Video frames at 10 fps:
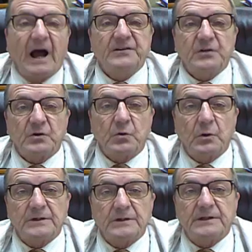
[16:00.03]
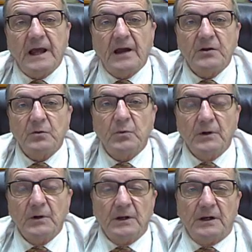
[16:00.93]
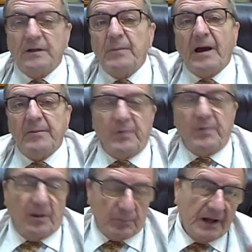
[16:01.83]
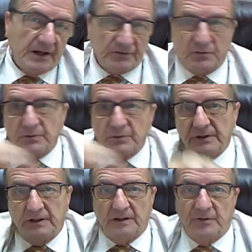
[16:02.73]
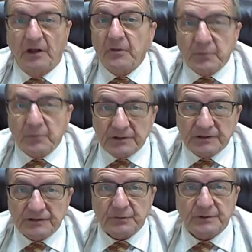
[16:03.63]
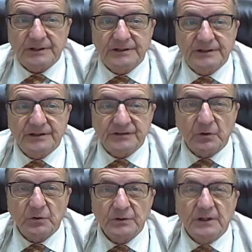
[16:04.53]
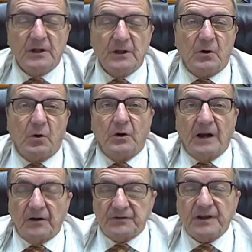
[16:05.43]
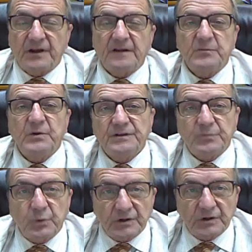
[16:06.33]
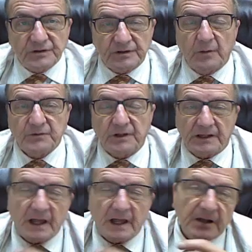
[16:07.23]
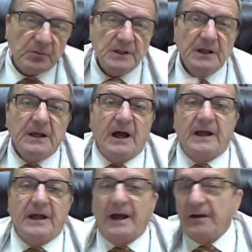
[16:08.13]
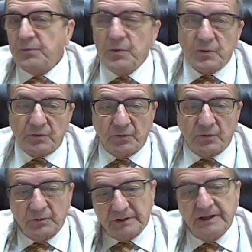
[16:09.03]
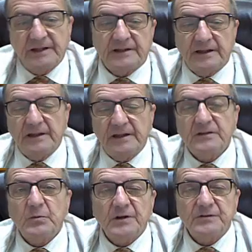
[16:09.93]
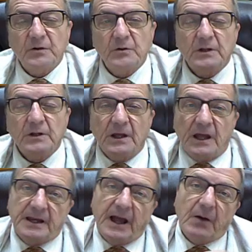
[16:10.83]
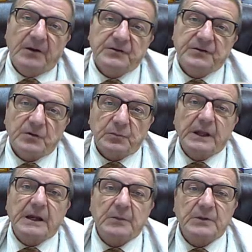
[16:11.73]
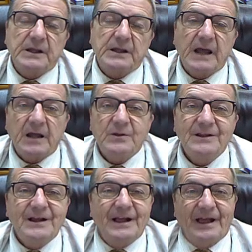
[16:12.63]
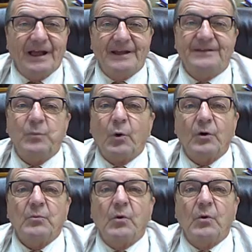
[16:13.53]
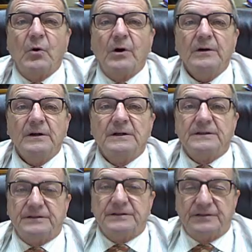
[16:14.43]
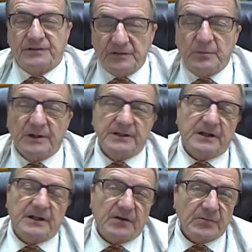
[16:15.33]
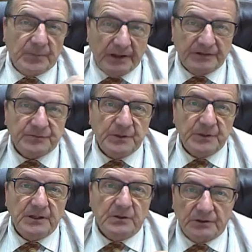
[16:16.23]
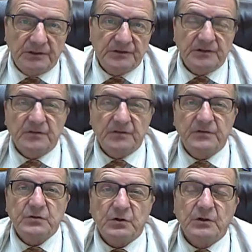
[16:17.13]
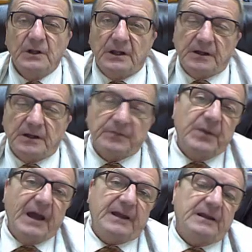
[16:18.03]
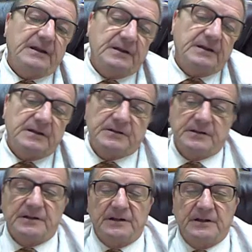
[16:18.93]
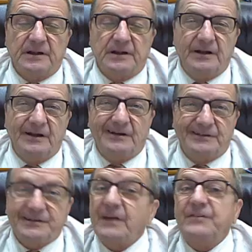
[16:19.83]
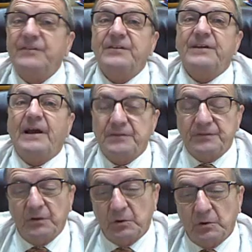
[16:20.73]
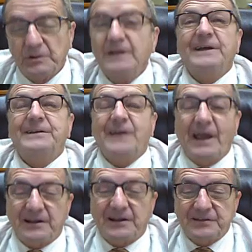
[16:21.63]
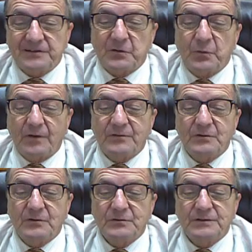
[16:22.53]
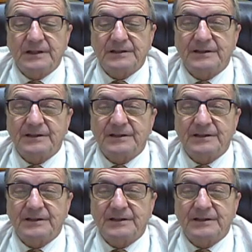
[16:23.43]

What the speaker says: start growing. They buy products from other businesses within the zone or outside the business. Helps the economy. I hire people from within that enterprise zone, and now I start bringing up the economy, and more. The seed money the government pays me or these individual comes back in at 10 times fold in taxes and revenues that